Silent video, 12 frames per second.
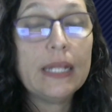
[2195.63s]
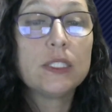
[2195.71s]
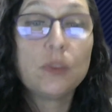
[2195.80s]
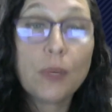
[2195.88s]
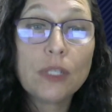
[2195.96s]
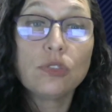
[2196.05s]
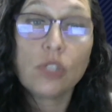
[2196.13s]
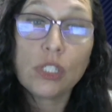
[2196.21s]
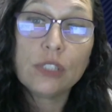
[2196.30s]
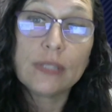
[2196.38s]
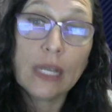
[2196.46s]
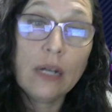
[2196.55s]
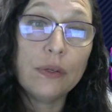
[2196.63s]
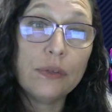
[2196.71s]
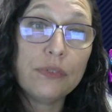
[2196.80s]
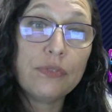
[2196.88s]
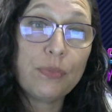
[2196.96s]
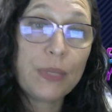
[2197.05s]
Especially
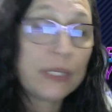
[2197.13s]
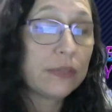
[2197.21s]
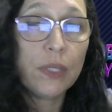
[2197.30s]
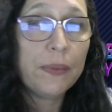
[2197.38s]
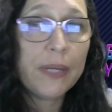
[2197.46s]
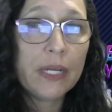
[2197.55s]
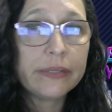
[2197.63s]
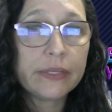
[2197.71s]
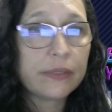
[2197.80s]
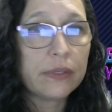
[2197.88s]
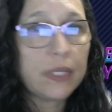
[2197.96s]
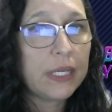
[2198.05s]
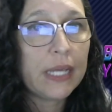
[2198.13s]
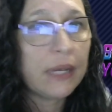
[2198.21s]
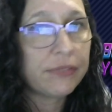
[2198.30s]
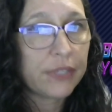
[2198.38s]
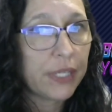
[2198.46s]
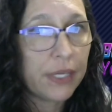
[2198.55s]
yourself, because no one else is looking
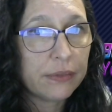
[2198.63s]
out for you.